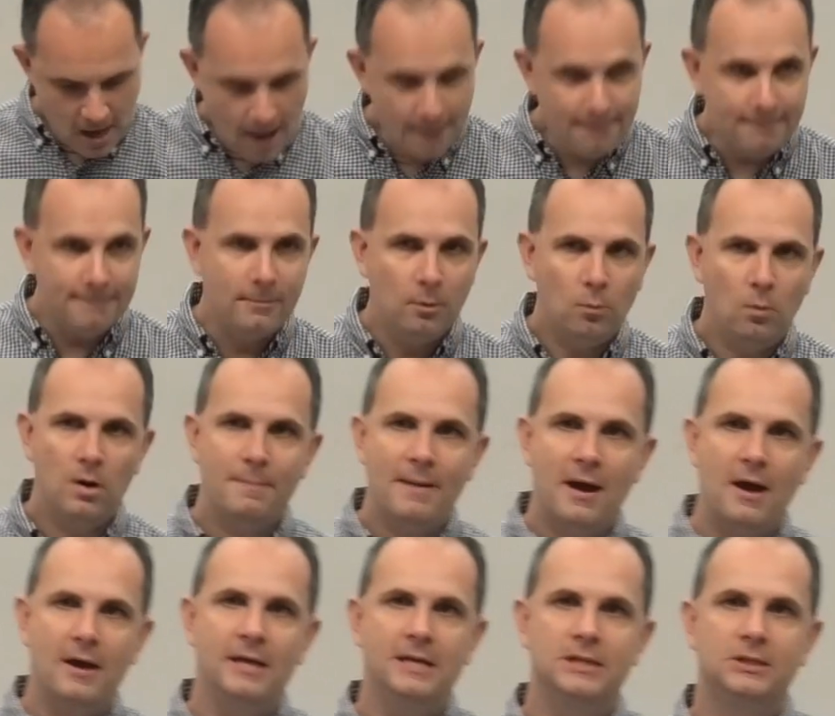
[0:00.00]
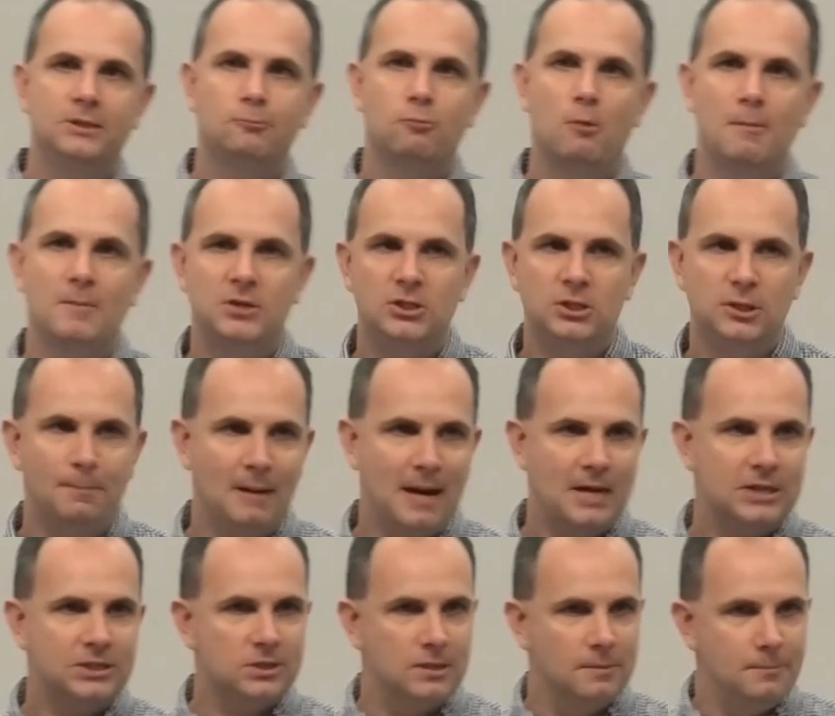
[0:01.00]
But what about his promise to
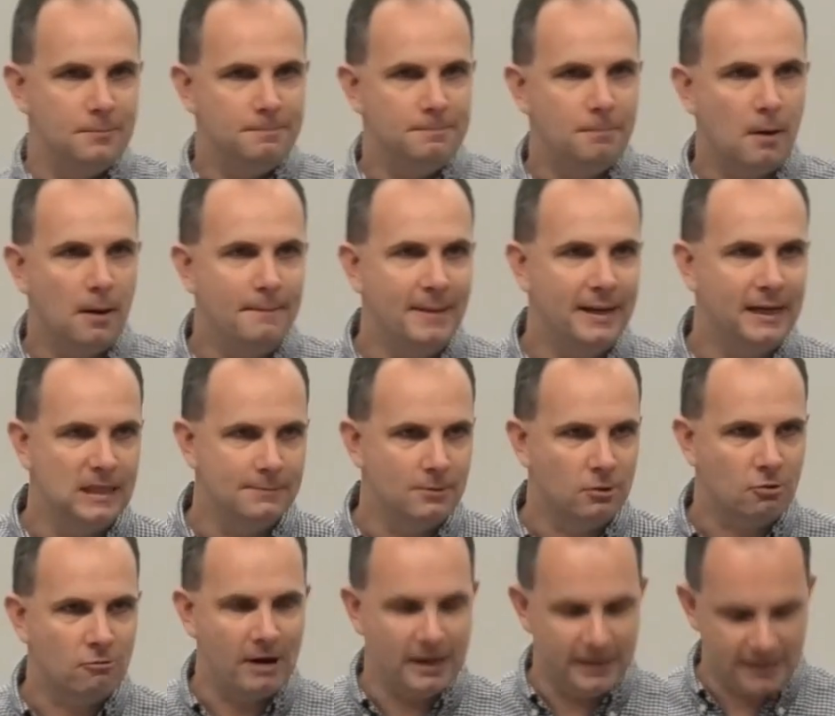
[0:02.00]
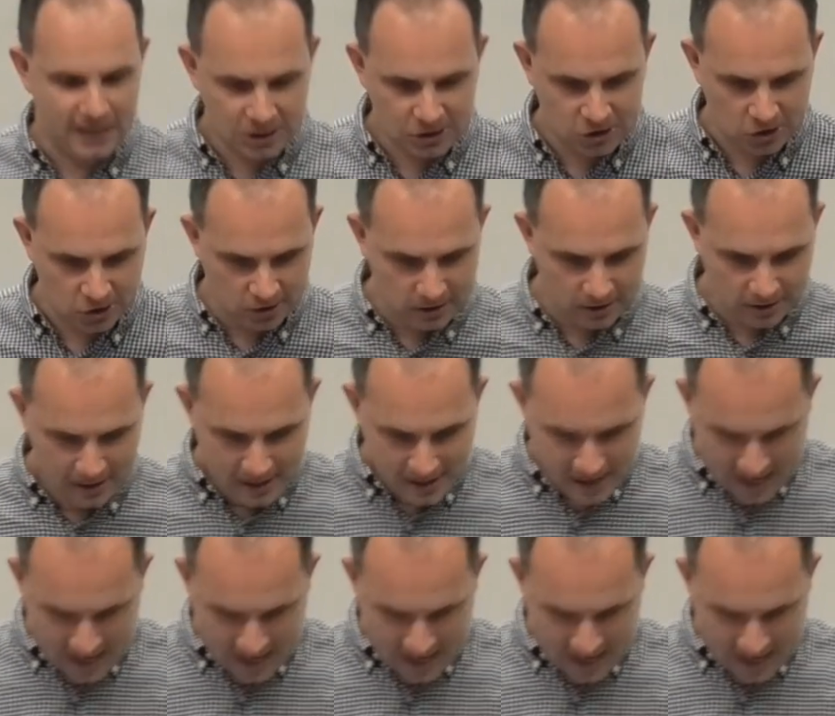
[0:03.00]
bless them by making them a great nation